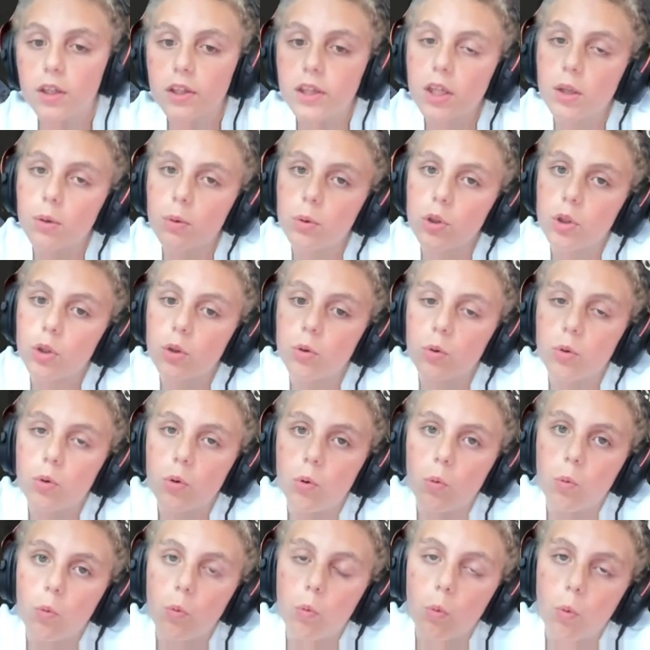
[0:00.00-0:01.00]
they will know
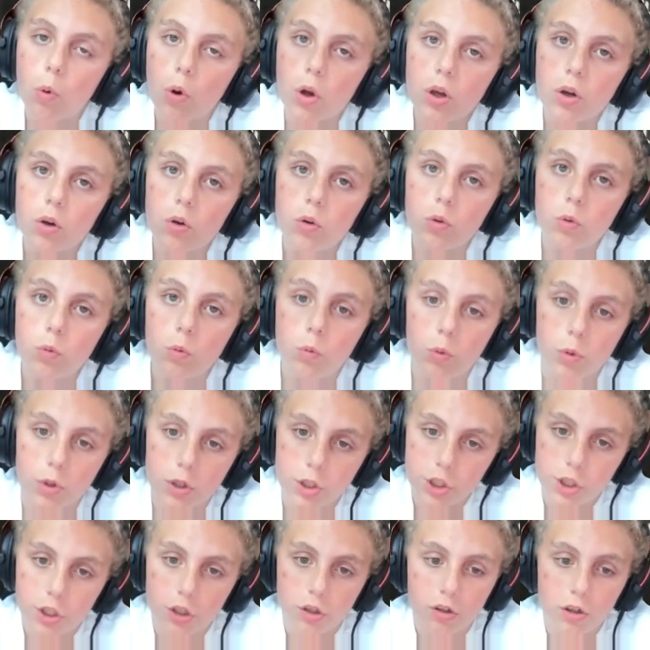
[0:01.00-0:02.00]

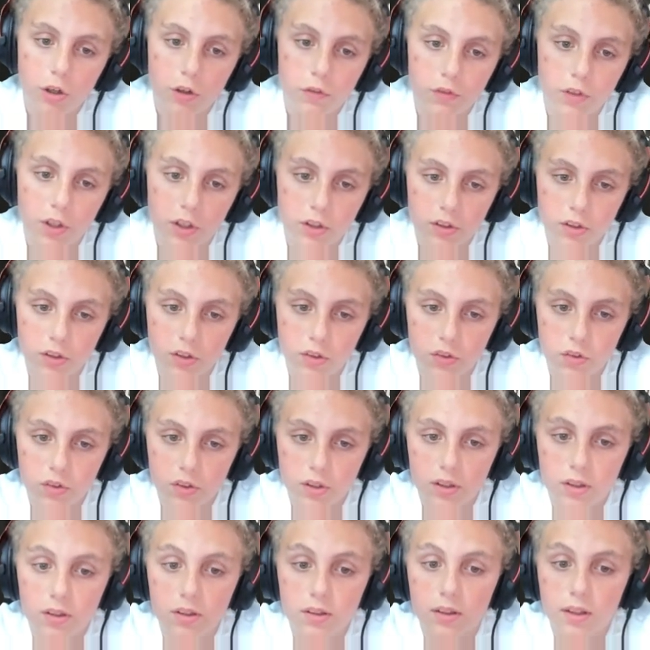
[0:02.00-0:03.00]
which aircraft that is
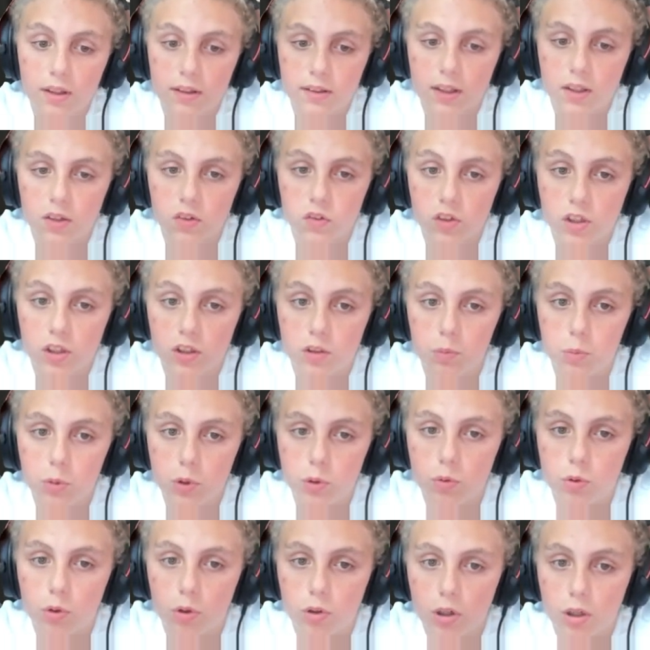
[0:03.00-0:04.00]
that has that
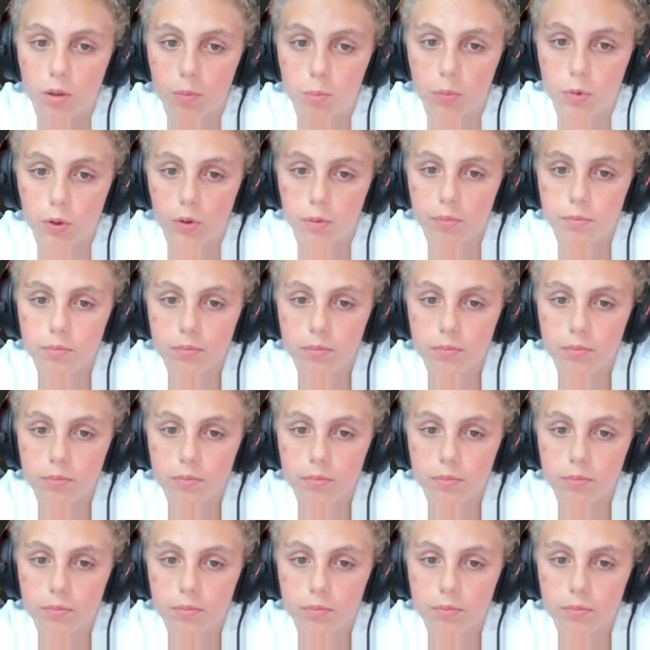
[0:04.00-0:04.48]
BUNO number.